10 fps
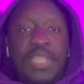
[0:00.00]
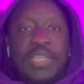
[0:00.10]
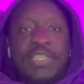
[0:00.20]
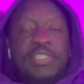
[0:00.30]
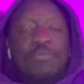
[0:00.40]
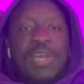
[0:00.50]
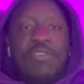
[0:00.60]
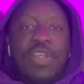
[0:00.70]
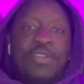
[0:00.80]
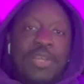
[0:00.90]
This is my
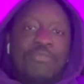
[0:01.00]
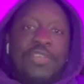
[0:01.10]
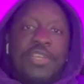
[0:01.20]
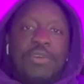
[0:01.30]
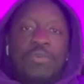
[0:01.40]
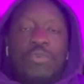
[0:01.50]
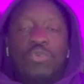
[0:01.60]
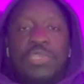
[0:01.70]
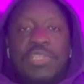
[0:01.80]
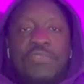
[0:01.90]
roundup video,
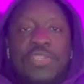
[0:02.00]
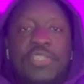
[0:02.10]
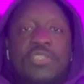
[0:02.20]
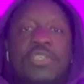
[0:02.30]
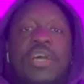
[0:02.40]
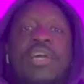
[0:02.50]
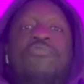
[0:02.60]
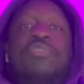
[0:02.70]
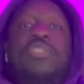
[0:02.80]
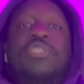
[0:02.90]
all the dividends
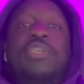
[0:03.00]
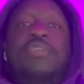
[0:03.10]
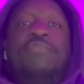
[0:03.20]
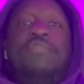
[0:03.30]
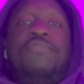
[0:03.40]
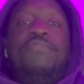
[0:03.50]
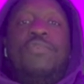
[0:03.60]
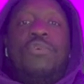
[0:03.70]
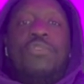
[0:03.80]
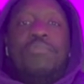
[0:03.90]
I've received
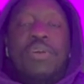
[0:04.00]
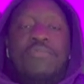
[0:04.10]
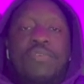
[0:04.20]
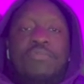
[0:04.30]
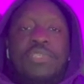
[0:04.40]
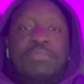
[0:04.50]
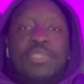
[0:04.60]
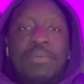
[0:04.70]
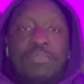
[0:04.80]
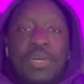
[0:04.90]
for the month of
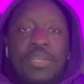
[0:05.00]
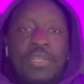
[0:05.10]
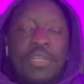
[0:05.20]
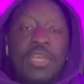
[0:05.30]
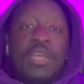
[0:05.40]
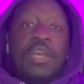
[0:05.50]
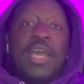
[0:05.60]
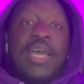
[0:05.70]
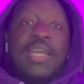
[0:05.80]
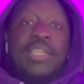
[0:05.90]
September,
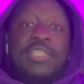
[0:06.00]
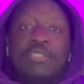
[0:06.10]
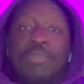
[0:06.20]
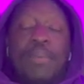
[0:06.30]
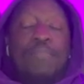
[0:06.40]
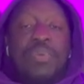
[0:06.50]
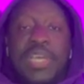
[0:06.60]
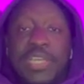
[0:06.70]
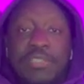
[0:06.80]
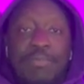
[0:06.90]
and this is my
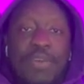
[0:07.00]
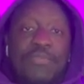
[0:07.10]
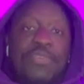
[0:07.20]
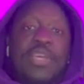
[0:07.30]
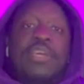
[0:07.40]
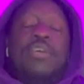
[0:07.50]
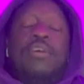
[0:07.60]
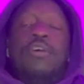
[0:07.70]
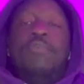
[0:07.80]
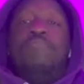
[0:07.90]
biggest month yet.
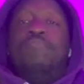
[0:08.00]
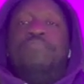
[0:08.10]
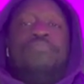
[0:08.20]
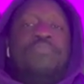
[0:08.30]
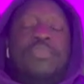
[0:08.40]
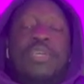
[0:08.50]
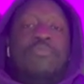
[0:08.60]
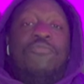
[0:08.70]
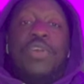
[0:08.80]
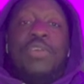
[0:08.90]

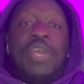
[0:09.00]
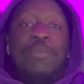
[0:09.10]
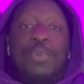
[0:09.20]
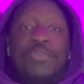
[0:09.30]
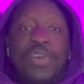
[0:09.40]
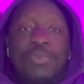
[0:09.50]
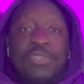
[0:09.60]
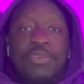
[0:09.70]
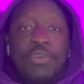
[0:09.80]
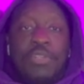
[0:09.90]
I'm very happy with how it's
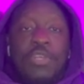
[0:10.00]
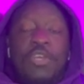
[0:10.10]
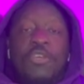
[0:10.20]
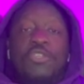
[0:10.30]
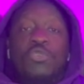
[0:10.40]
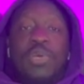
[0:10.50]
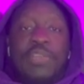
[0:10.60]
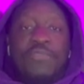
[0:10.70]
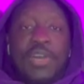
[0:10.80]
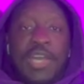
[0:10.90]
gone.
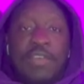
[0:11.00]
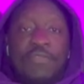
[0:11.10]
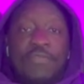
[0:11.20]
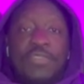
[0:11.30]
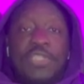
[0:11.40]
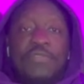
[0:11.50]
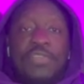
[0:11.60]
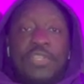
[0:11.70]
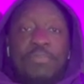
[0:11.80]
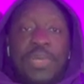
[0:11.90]
25
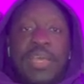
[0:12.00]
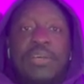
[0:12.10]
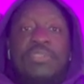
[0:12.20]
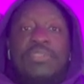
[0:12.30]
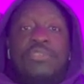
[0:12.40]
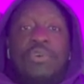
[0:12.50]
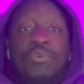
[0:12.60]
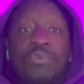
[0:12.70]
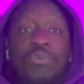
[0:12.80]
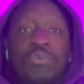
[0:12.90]
dividend payouts in
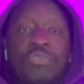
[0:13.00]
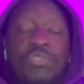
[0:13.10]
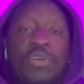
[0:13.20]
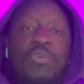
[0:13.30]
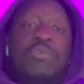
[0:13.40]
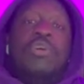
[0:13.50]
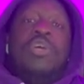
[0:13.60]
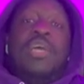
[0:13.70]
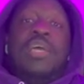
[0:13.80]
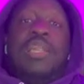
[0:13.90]
total, so
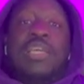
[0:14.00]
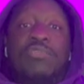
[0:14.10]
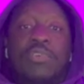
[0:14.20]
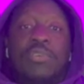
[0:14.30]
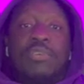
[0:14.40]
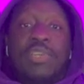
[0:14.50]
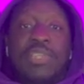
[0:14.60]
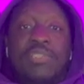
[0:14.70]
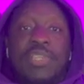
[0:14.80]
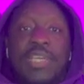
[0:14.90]
let's roll the
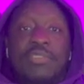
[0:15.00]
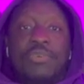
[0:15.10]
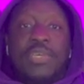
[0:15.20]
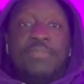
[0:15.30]
credits and get to it.